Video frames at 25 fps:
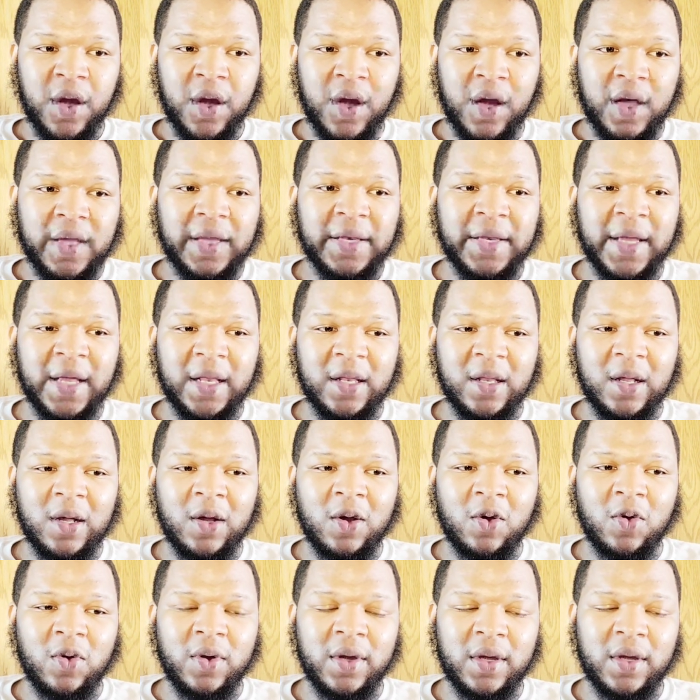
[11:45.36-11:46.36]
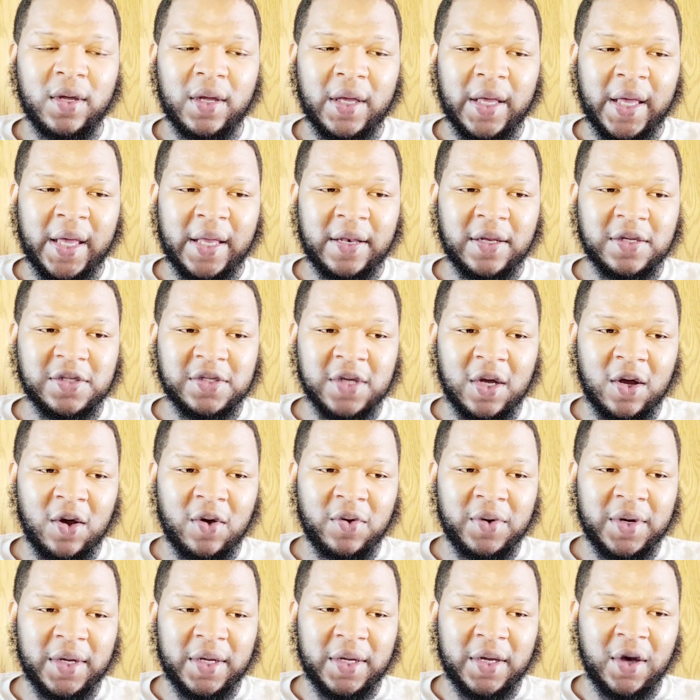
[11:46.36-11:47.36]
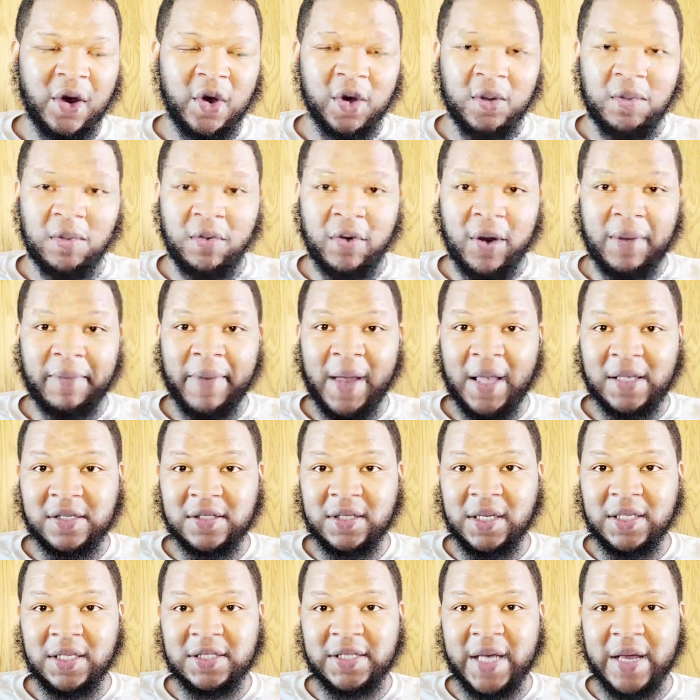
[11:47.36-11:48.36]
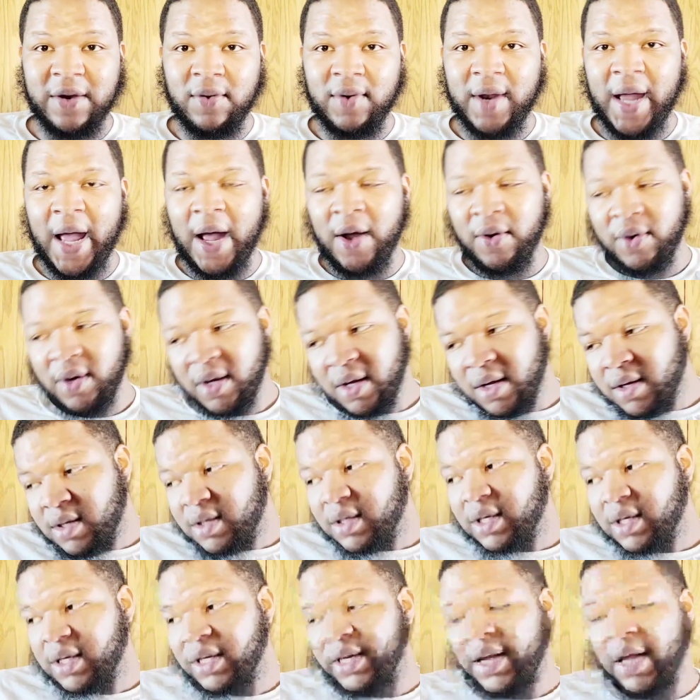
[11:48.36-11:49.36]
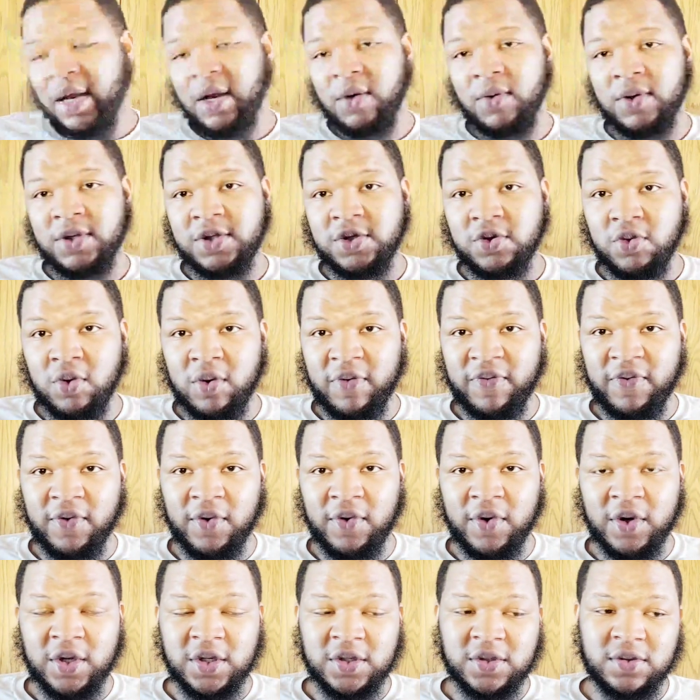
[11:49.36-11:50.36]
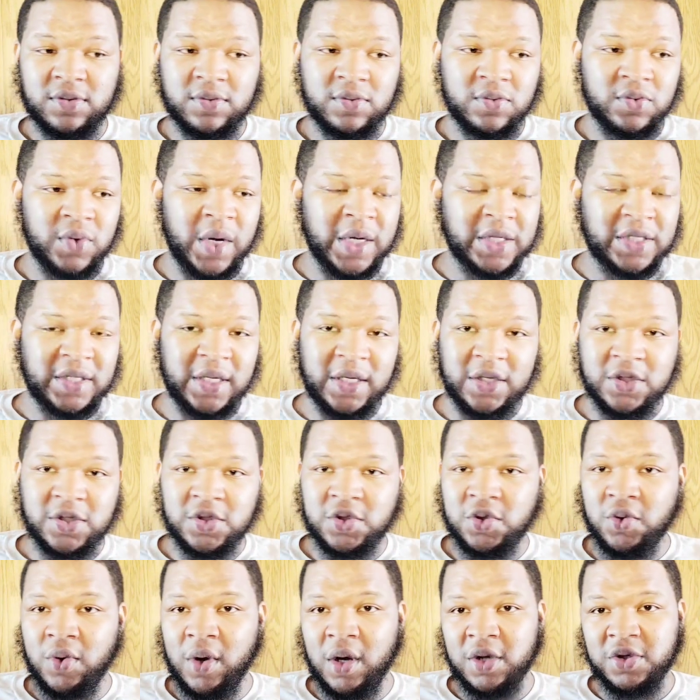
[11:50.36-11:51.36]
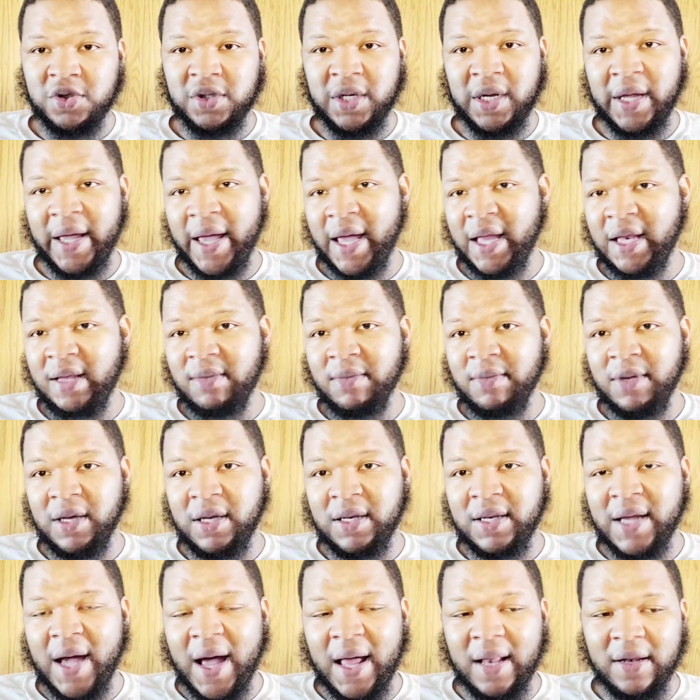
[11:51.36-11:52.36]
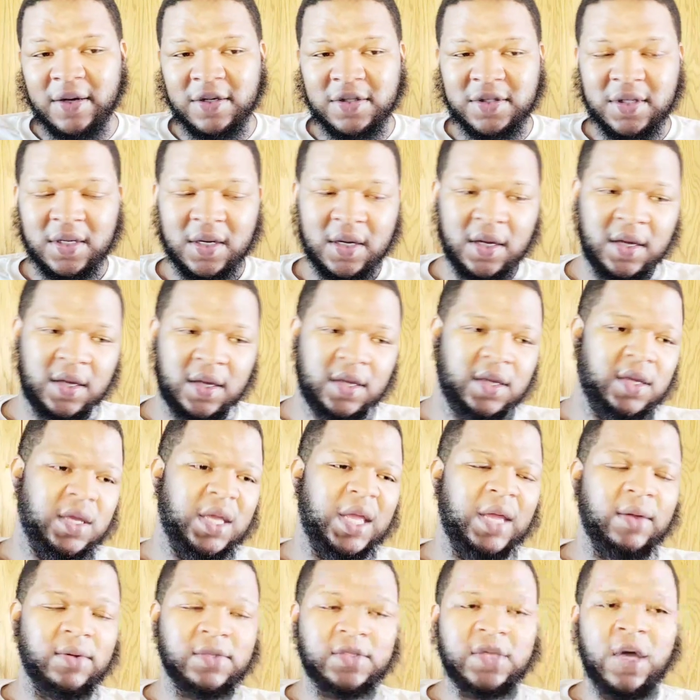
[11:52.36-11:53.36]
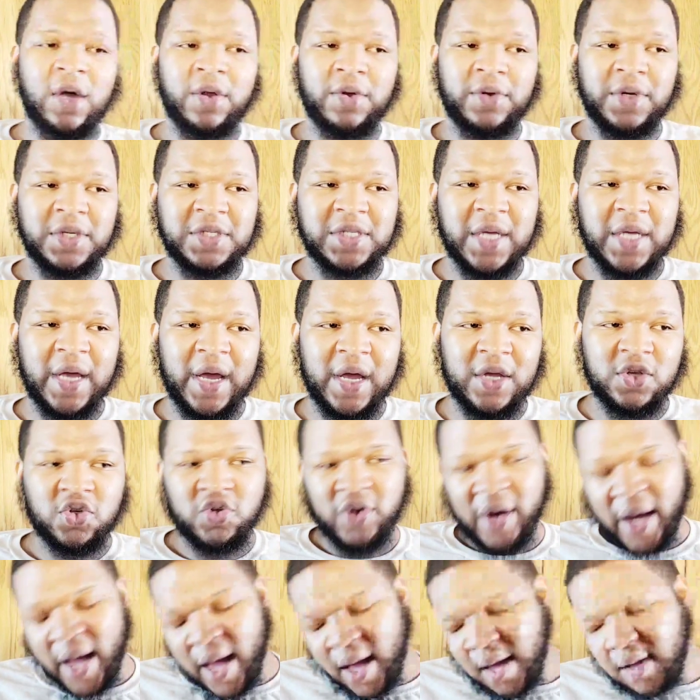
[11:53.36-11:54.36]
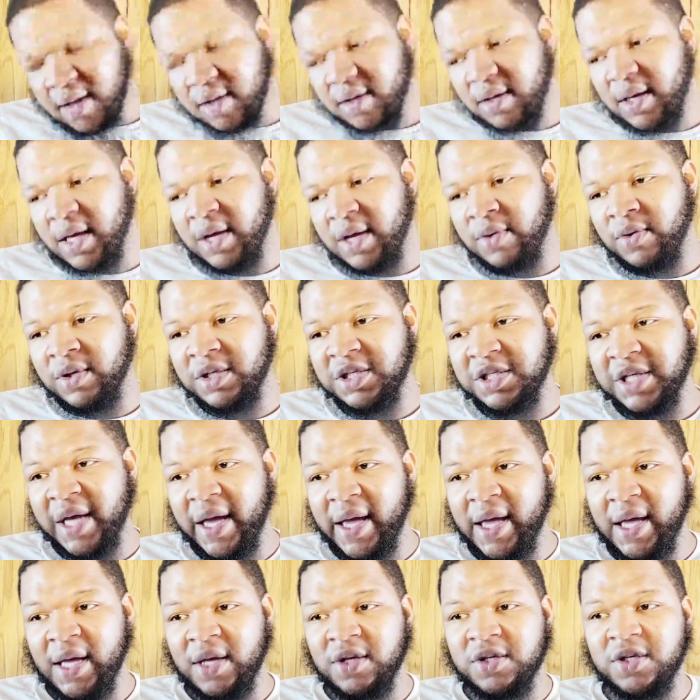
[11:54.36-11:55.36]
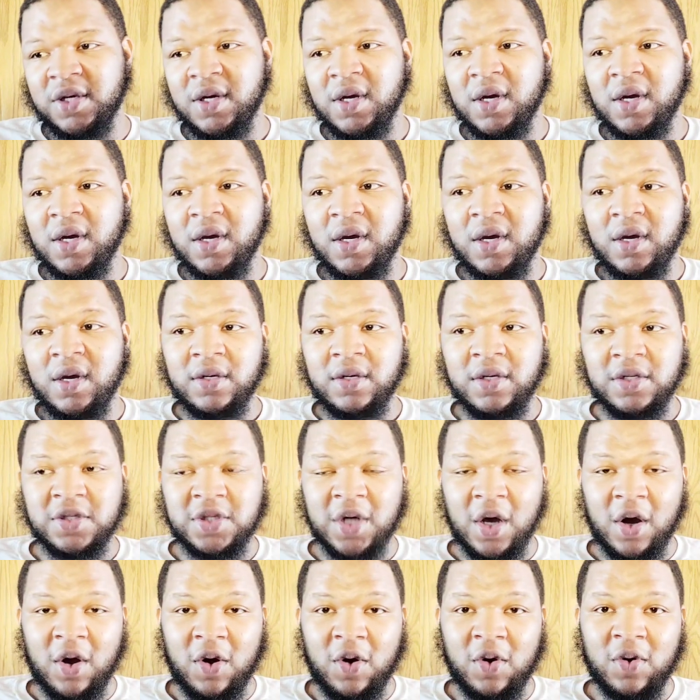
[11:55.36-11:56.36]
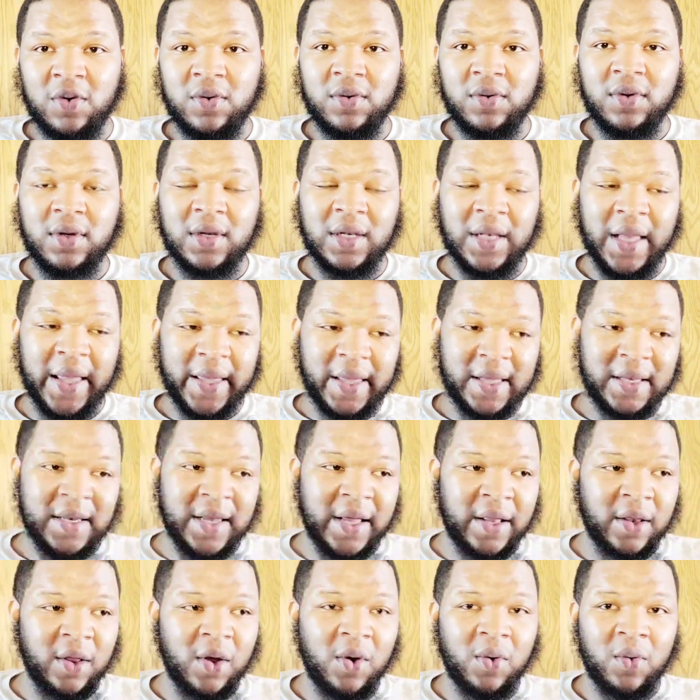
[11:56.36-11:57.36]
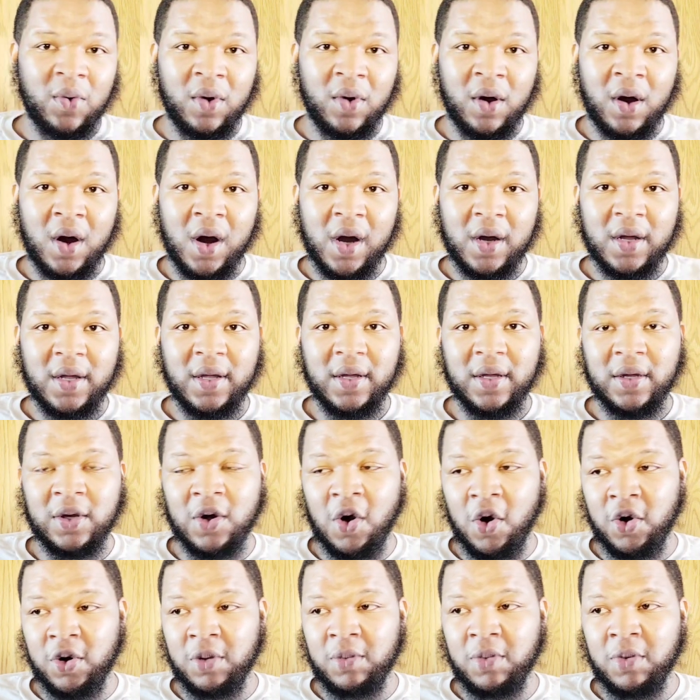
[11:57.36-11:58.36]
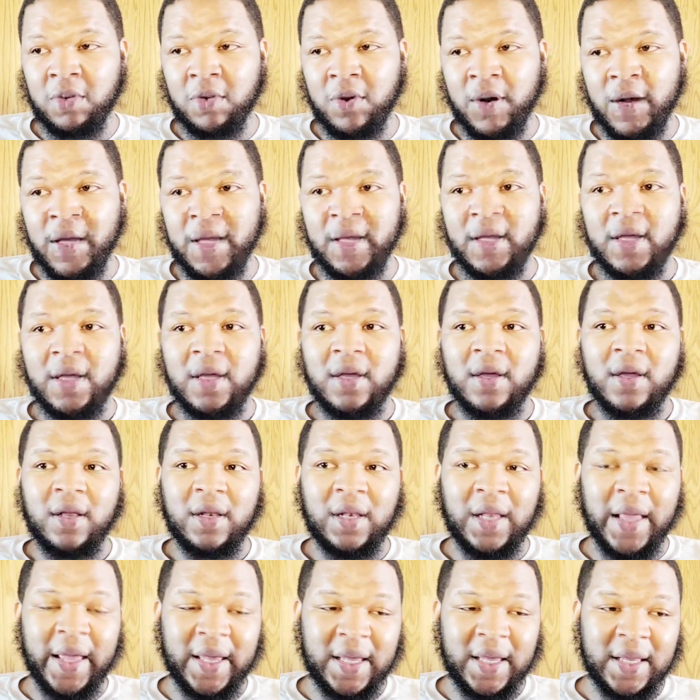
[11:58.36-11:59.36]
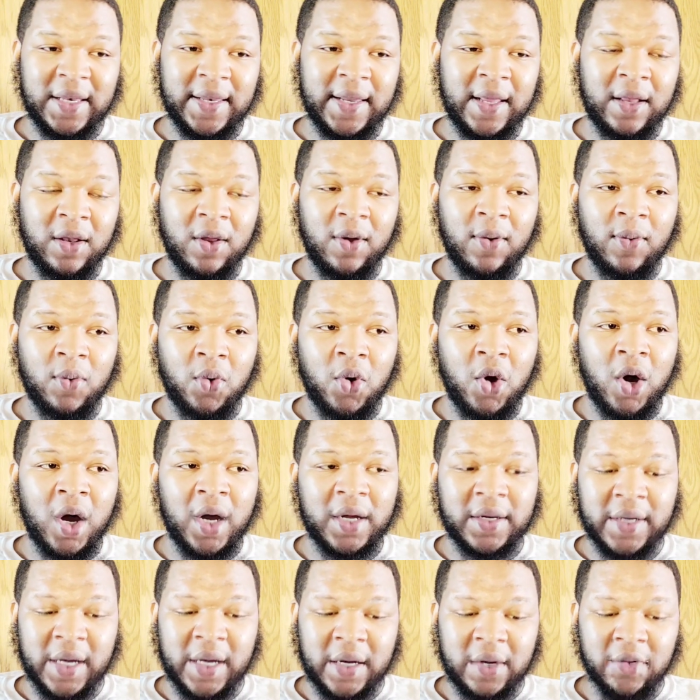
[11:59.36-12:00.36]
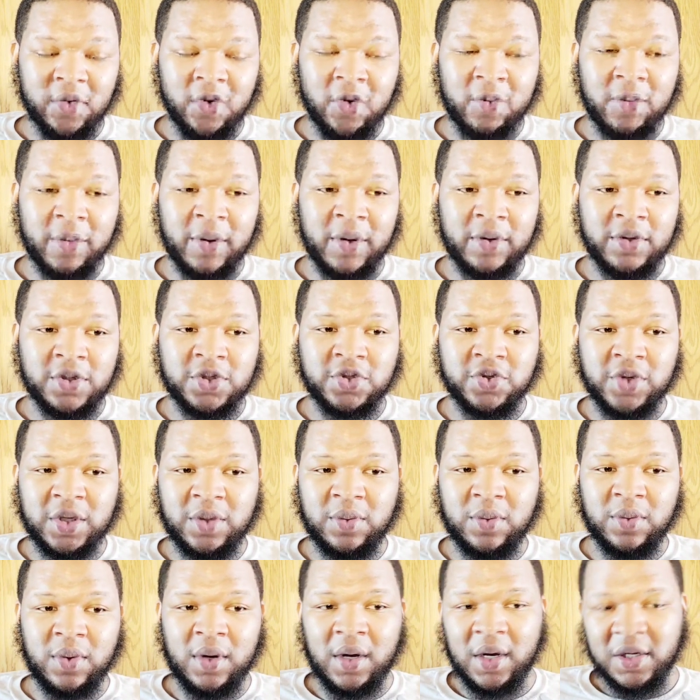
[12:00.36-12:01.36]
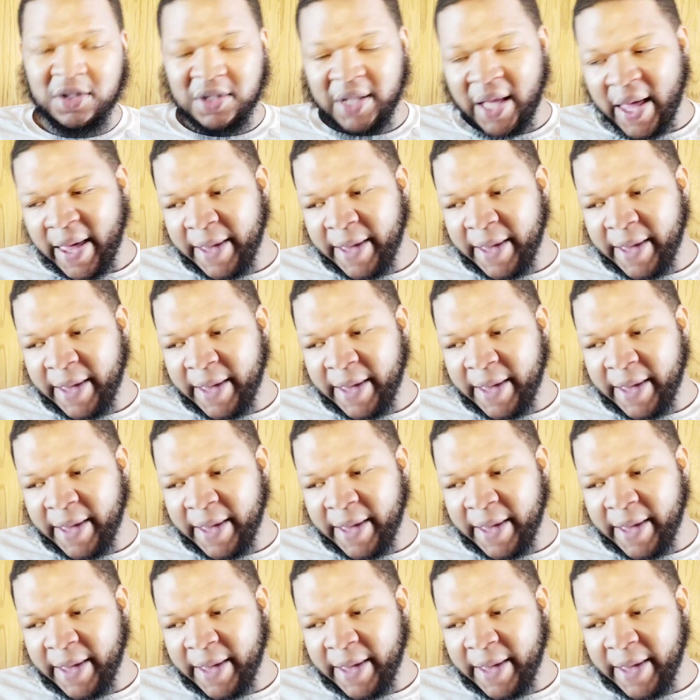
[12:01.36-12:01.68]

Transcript: Uh, Canelo in DAZN and Golden Boy basically settled out. Canelo was suing for his rest of his $280 million he was owed on his contract. In exchange, DAZN let Canelo walk. Golden Boy let Canelo walk. Now, the rumor on the street was